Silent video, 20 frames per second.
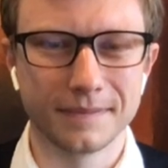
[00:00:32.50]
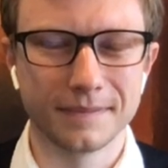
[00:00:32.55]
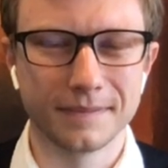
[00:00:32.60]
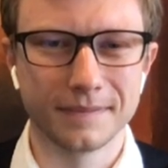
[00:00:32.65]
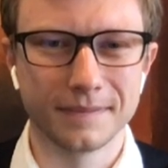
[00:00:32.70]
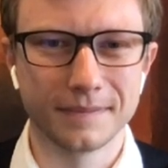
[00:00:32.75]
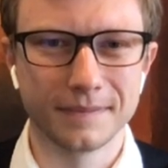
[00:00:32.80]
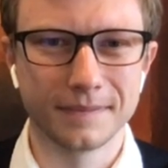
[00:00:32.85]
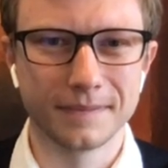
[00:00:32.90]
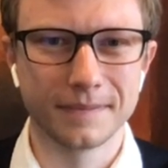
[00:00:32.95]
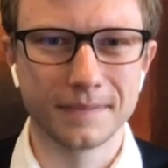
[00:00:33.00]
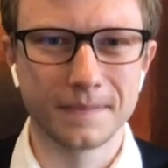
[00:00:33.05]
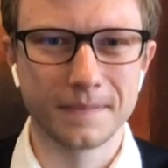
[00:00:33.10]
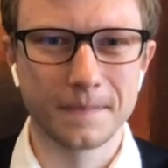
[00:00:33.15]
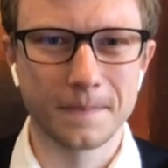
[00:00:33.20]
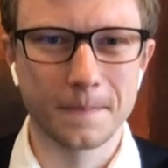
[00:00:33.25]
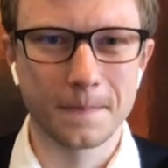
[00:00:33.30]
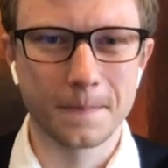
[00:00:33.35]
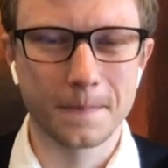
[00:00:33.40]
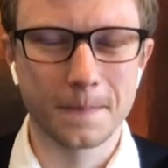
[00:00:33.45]

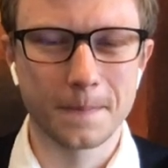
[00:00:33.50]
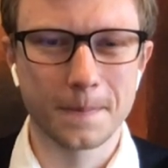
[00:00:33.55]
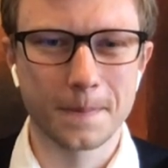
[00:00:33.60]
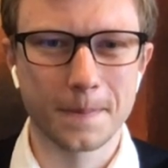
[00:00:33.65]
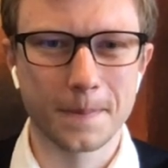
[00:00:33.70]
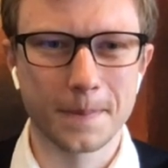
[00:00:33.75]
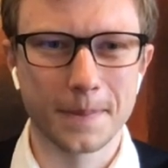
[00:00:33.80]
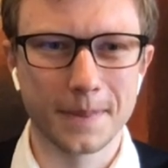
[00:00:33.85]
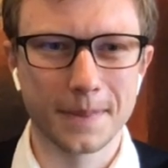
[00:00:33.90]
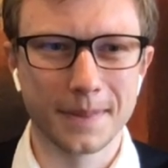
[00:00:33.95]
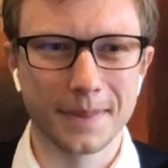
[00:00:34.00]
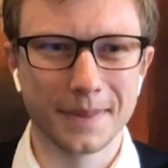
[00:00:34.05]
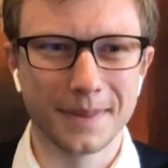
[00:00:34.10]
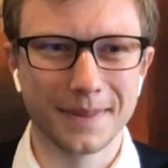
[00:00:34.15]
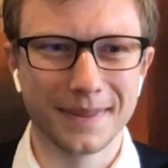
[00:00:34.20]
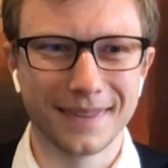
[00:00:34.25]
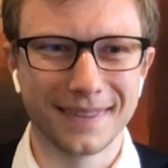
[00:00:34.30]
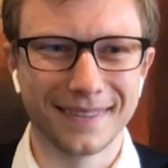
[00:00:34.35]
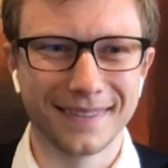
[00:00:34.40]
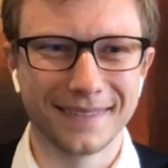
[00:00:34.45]

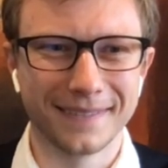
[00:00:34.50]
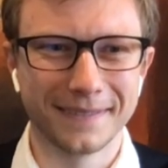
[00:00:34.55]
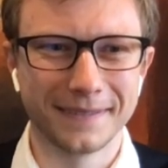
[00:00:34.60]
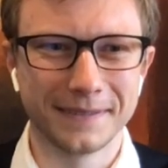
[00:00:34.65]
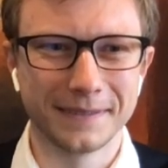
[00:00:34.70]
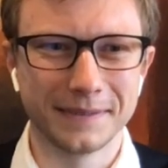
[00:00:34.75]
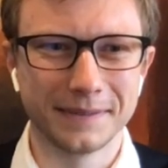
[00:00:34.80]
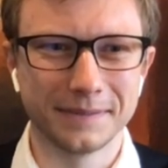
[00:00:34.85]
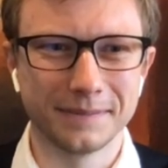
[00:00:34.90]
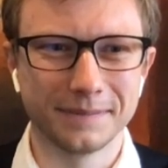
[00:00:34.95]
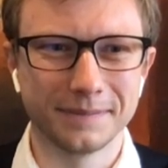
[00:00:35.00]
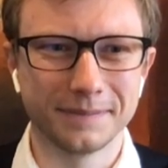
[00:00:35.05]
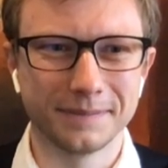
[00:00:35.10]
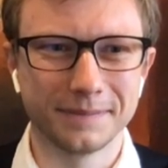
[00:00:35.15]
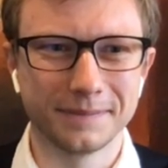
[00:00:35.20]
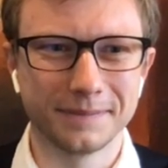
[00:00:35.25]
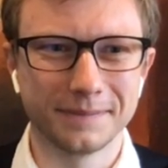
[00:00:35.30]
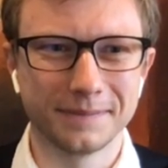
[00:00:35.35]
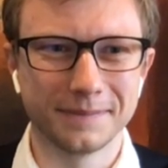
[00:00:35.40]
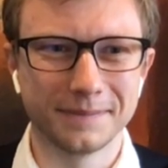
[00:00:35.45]

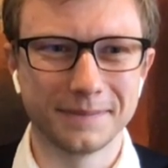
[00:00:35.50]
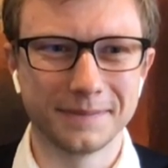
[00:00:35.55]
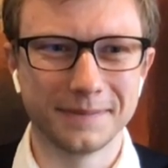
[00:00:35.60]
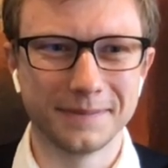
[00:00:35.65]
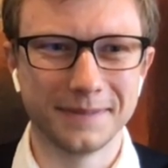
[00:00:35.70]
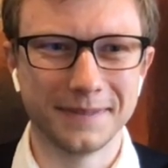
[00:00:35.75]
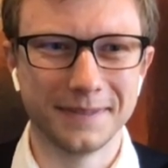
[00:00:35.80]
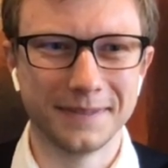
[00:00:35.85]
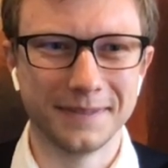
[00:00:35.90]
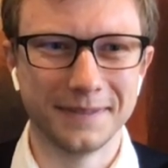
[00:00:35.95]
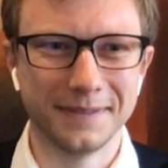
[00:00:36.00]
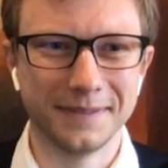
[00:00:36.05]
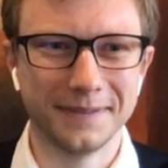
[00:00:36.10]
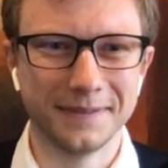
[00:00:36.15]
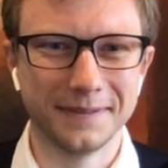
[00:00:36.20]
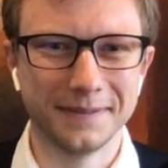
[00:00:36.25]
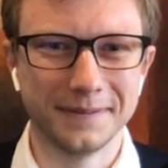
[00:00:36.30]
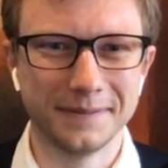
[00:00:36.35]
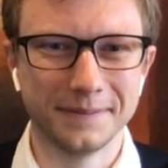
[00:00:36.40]
[no speech]